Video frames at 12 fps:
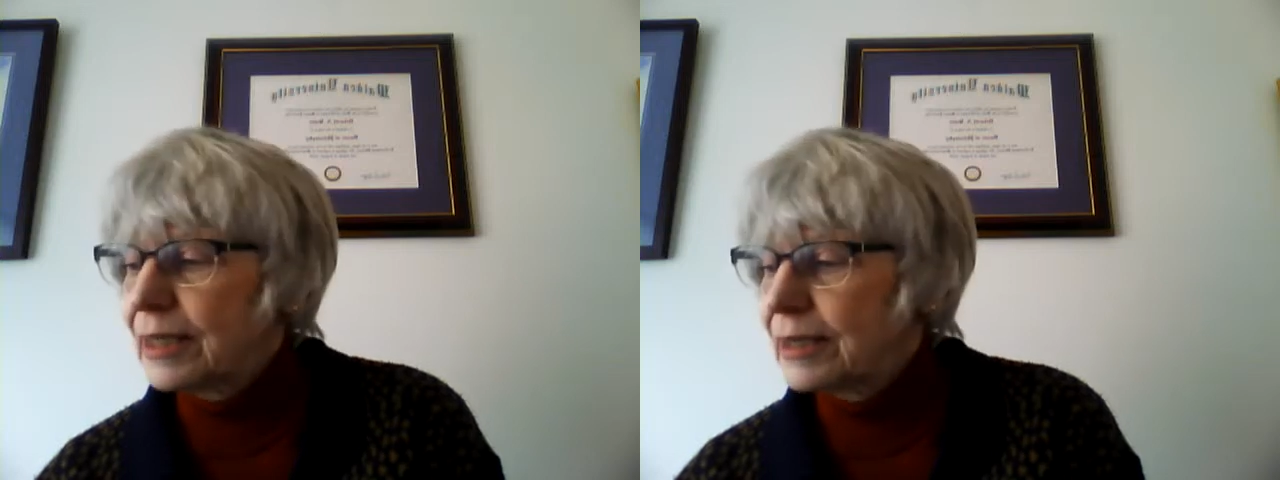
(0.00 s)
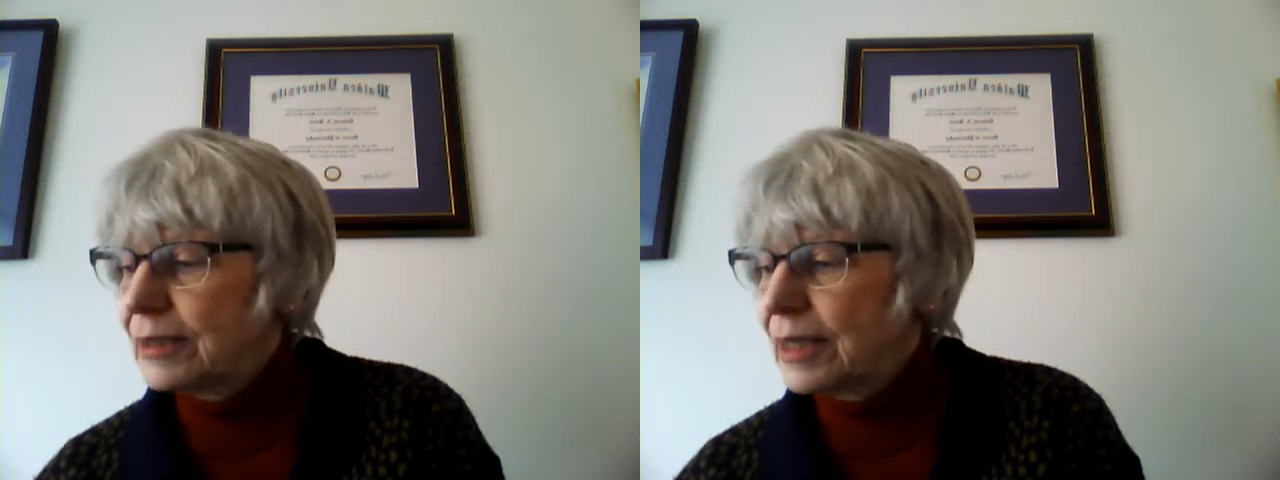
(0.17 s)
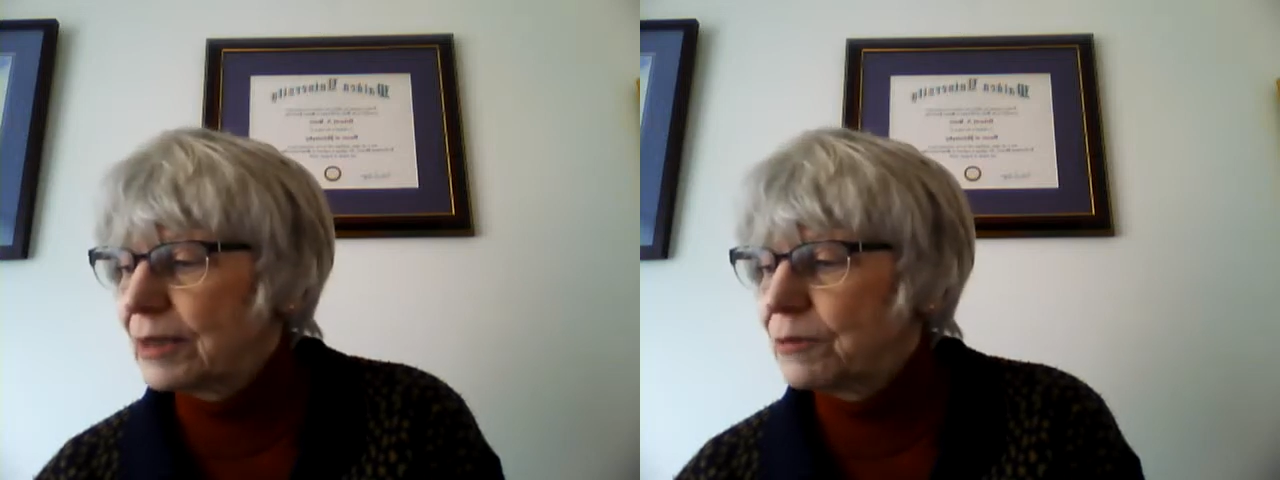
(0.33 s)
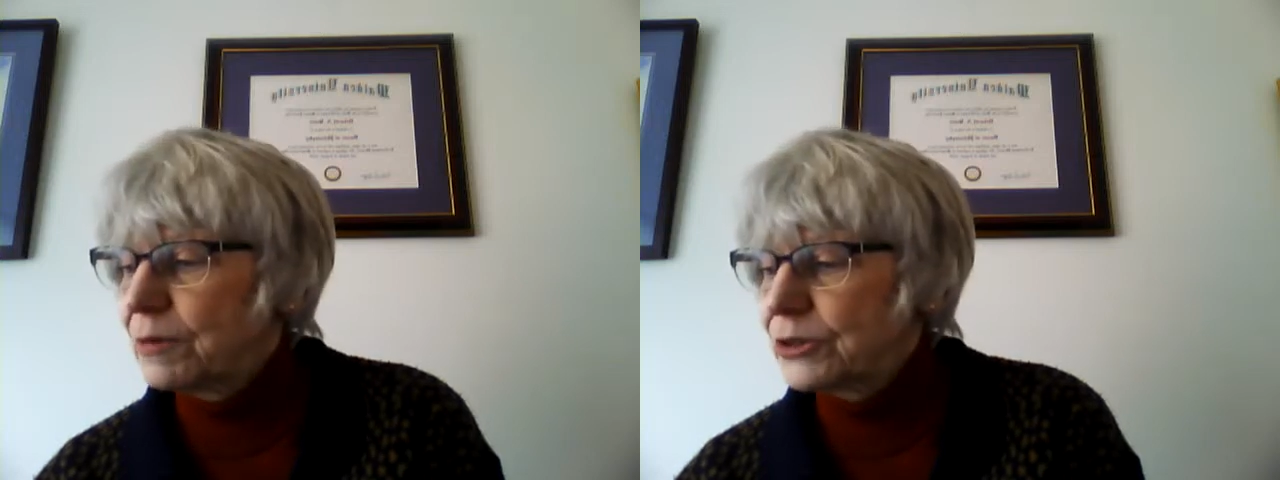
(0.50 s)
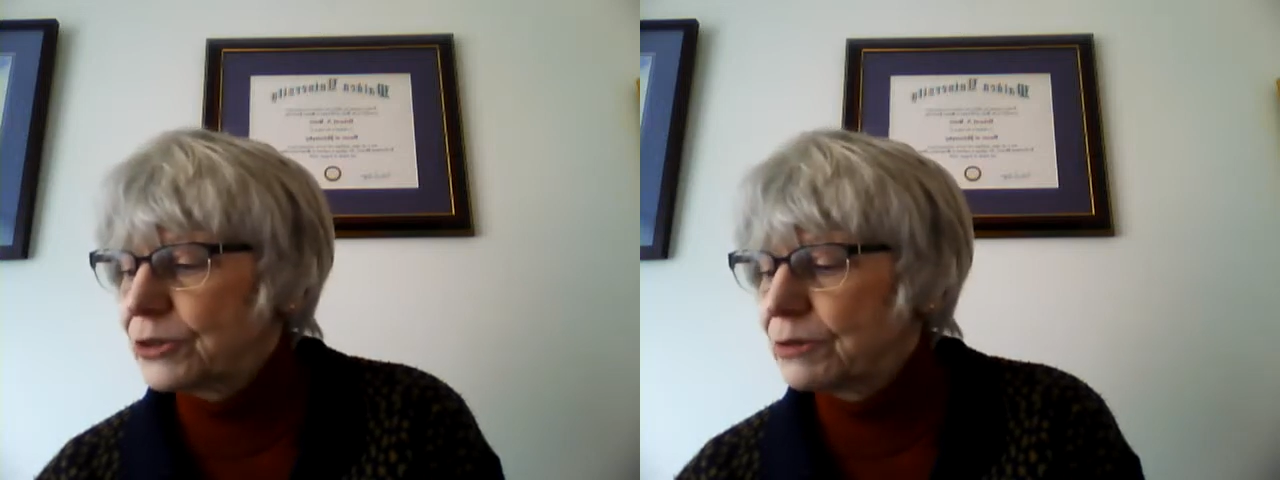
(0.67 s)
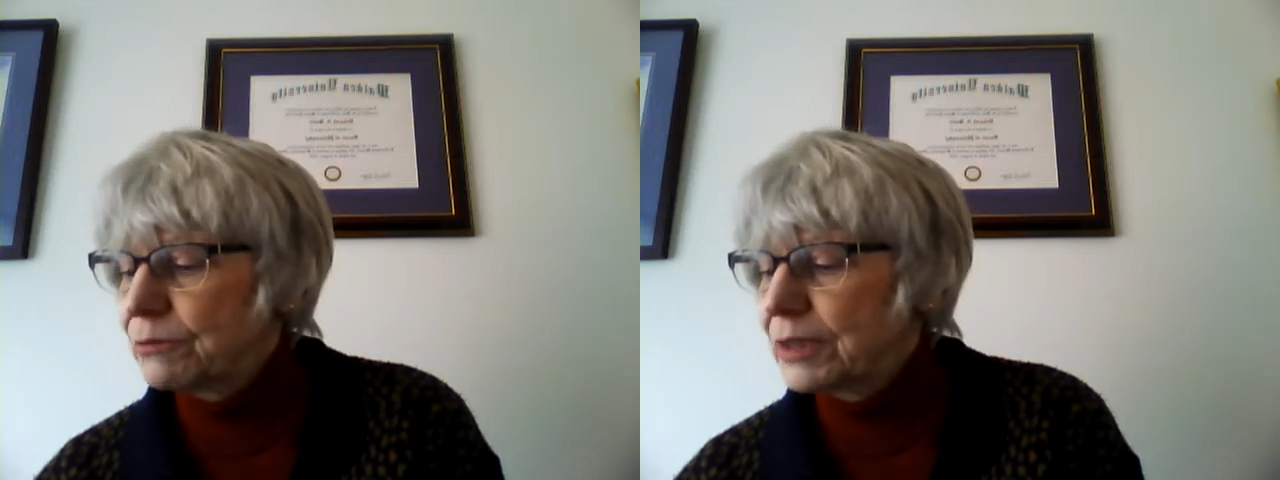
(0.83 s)
and I
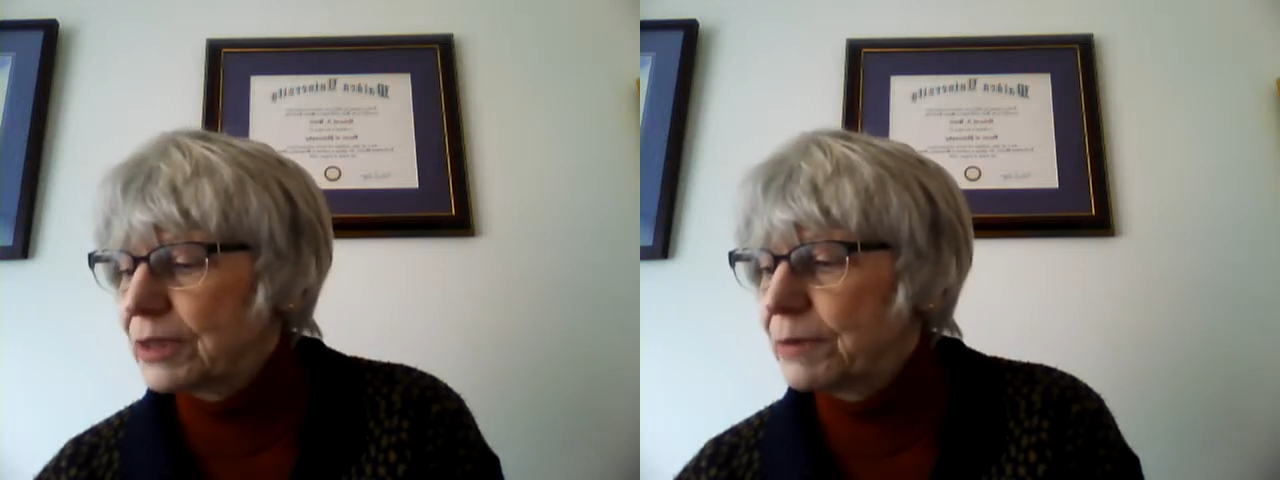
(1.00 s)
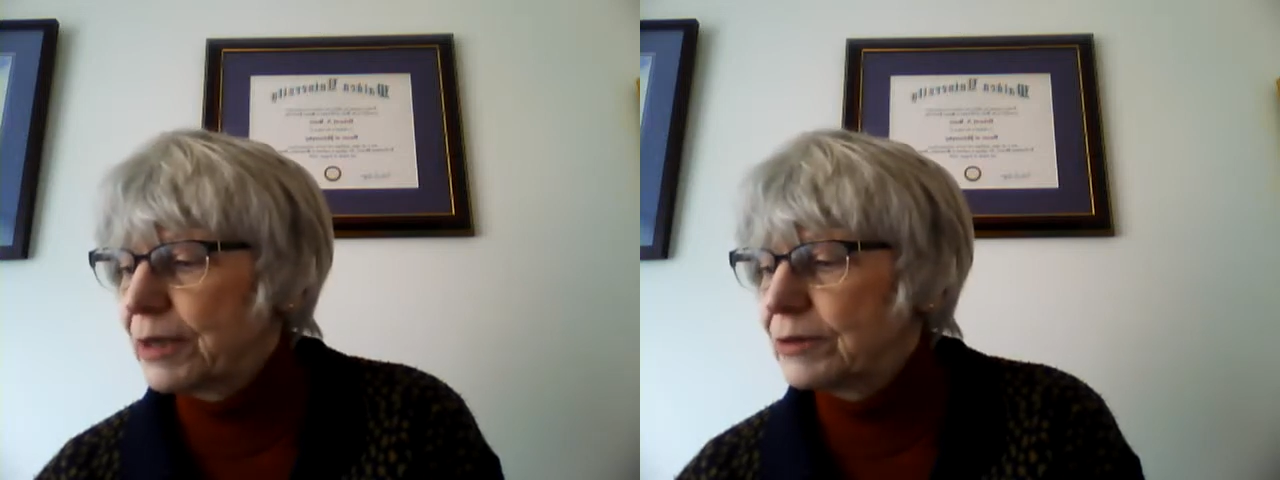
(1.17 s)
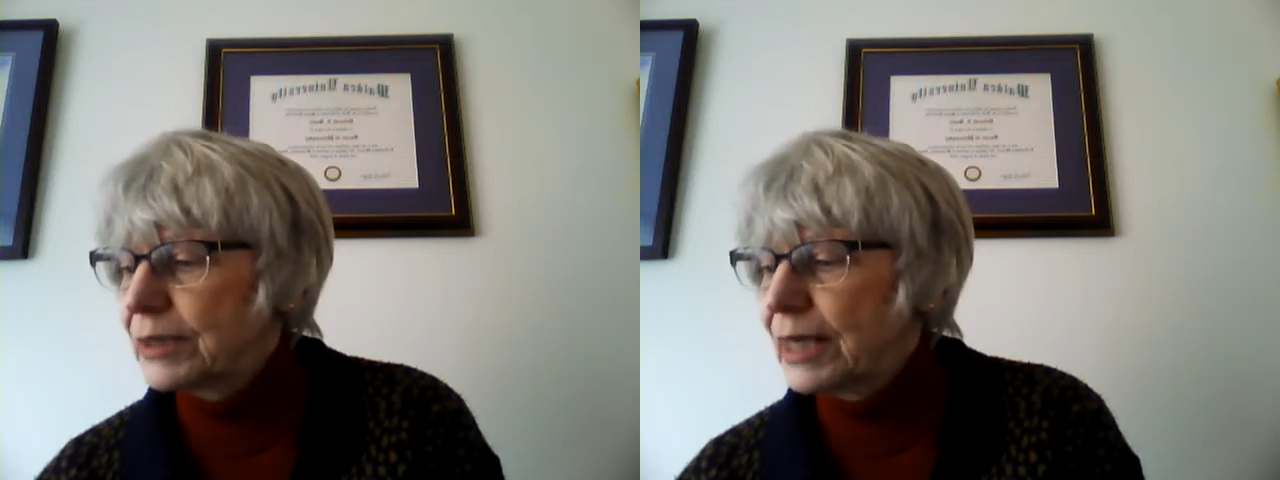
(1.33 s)
want you to read about